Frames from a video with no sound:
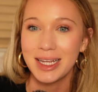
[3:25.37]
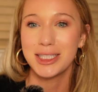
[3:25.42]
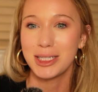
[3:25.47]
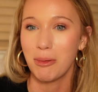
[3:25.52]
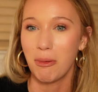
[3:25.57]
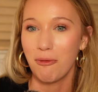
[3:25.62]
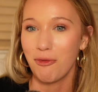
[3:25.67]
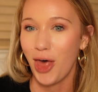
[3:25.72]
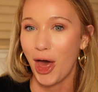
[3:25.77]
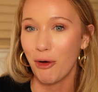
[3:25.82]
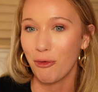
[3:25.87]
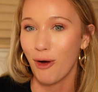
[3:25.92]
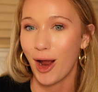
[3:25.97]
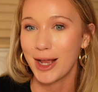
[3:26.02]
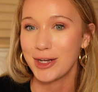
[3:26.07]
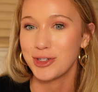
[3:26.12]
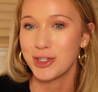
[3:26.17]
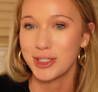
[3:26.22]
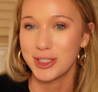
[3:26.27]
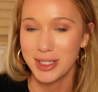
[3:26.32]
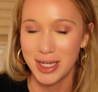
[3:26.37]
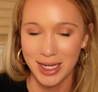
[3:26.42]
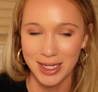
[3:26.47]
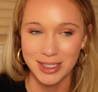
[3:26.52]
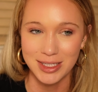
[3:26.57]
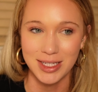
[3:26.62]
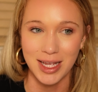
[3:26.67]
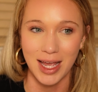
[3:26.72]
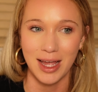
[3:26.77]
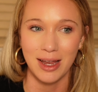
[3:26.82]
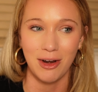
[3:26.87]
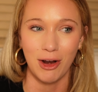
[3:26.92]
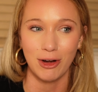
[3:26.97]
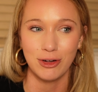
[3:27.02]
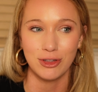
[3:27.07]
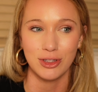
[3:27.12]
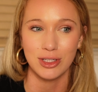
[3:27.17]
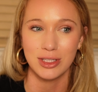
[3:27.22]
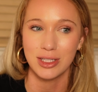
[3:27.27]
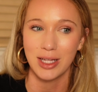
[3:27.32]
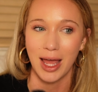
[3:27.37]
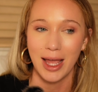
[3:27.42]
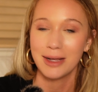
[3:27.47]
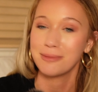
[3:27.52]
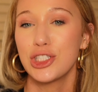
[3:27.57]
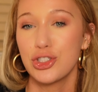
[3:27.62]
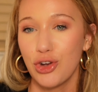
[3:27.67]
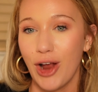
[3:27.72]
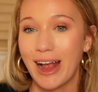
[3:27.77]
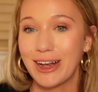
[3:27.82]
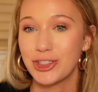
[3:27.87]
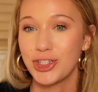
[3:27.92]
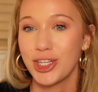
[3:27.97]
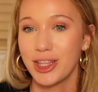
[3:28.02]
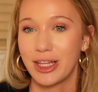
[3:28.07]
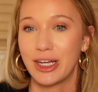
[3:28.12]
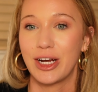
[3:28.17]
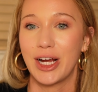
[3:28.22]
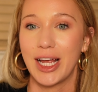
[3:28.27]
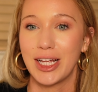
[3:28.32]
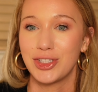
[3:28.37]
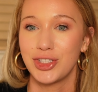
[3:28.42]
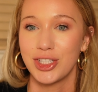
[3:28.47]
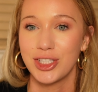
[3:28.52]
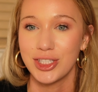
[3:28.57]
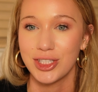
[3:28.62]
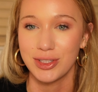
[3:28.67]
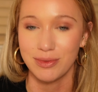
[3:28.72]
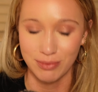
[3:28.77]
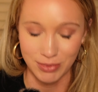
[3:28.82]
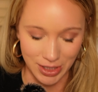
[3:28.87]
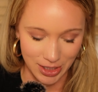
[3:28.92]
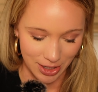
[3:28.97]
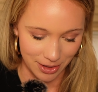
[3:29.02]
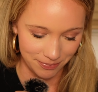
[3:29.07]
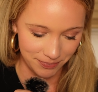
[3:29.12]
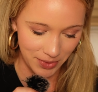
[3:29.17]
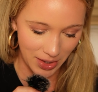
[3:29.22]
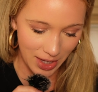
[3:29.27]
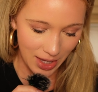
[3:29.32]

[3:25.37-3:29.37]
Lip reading: some of that righteousness and are just like scratching their itches, you know.